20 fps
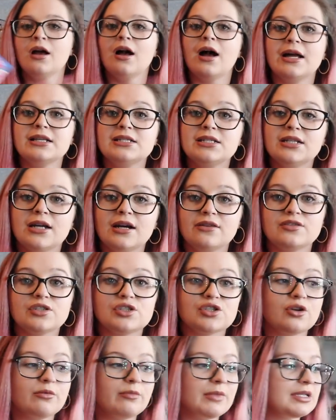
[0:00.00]
I did have to
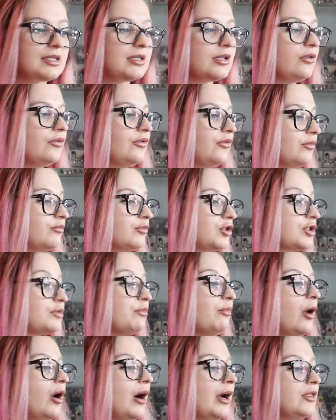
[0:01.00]
stop myself from
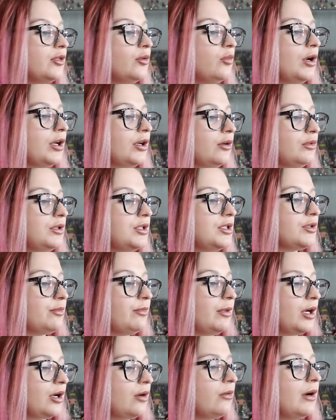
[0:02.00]
just buying the one. I wanted to
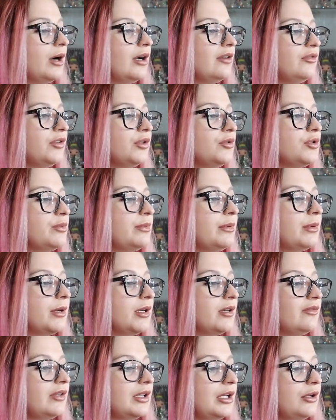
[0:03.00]
buy quite a few to be
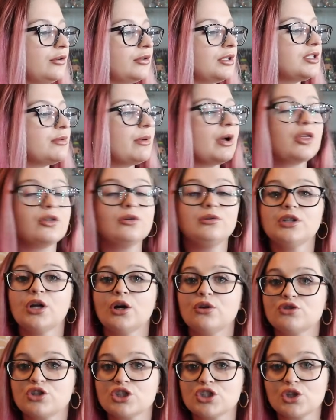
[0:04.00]
perfectly honest, but I thought
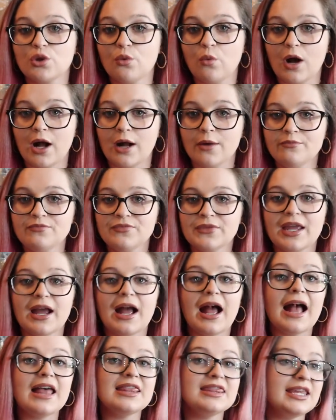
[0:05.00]
no, just the one,
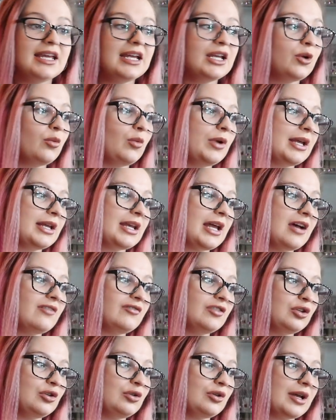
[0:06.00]
and then we can have
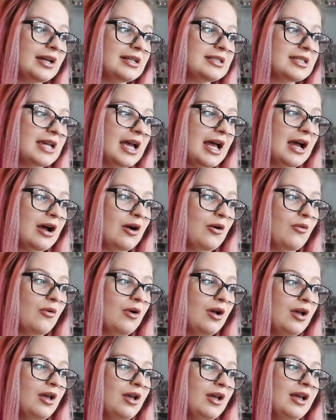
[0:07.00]
a look at how
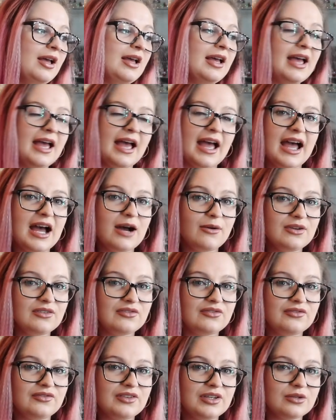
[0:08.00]
how it
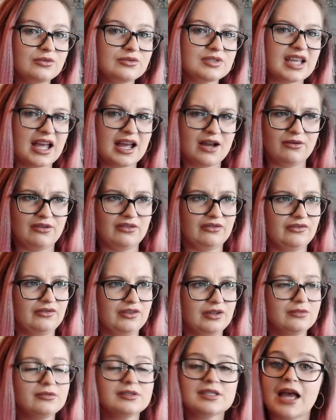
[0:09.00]
feels, how it
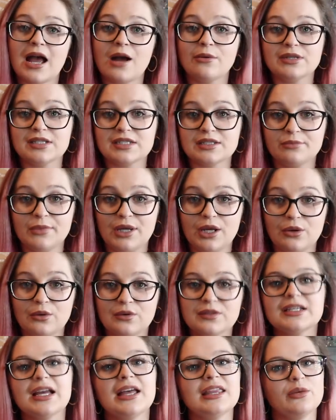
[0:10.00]
feels, how it
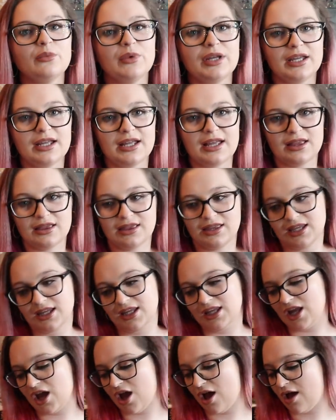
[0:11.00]
smells, and then we can get
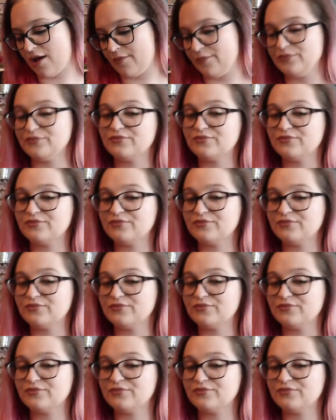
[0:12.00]
the uh,